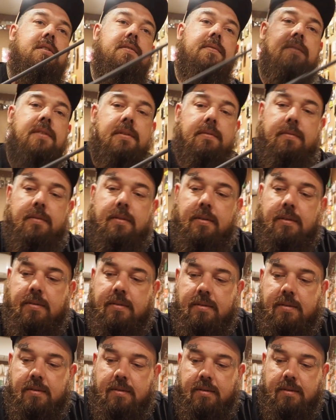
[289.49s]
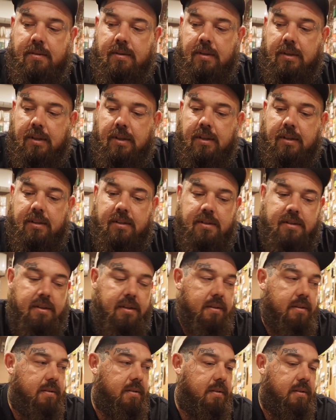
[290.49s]
of the rods,
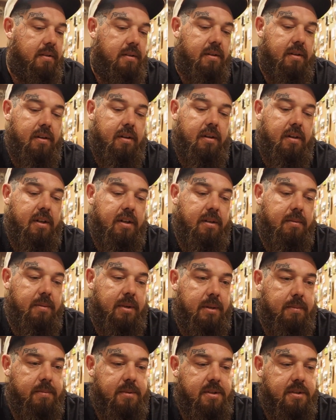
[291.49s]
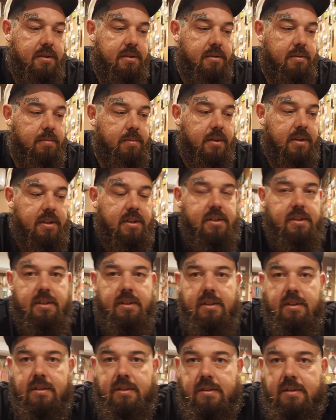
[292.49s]
so you can line them up super easy.
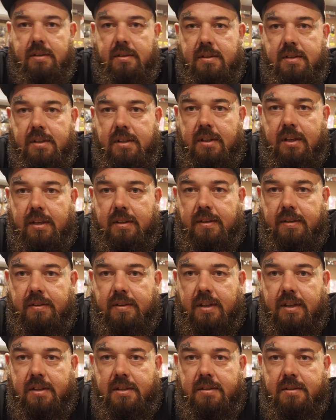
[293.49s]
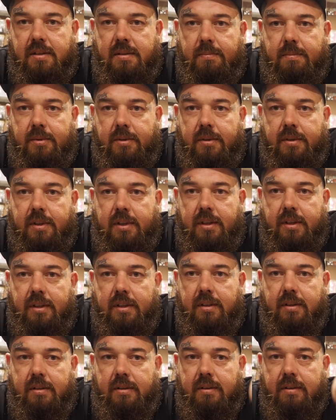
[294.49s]
So see, they just didn't put the,
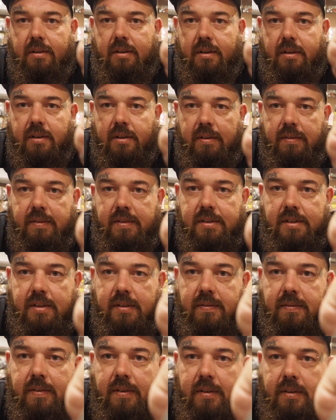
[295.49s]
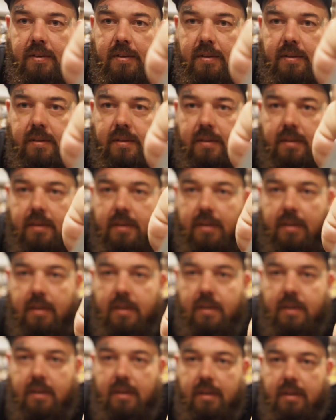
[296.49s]
I don't know if it's going to focus,
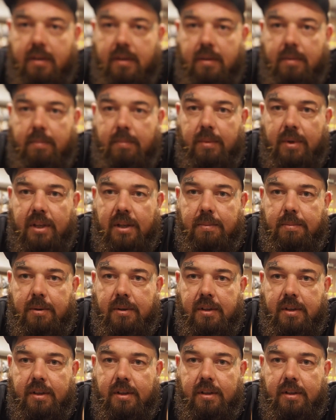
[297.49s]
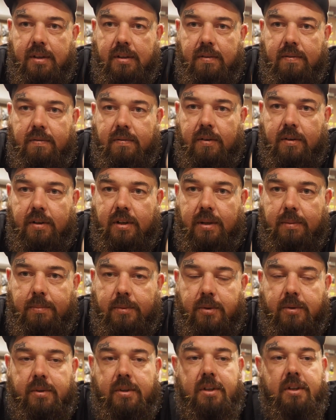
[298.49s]
but they put the rod
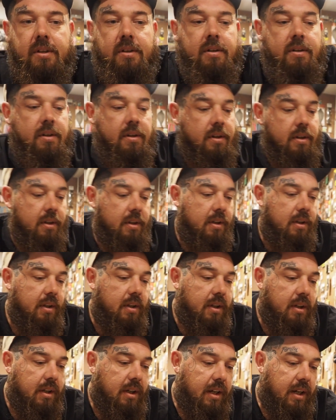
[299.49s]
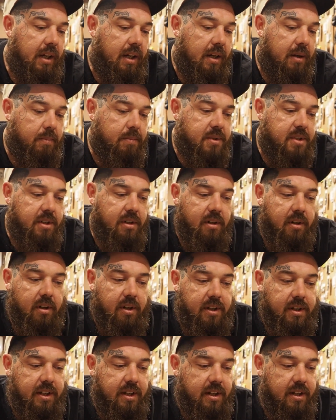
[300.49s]
number on there. So you
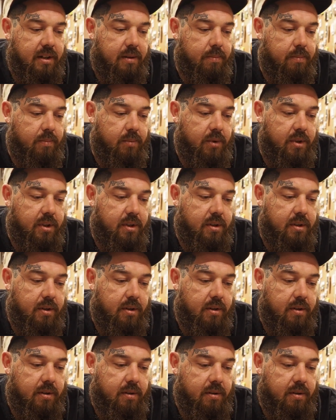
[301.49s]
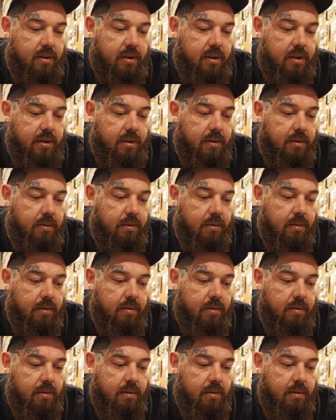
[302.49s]
line that up with the dot on the Q,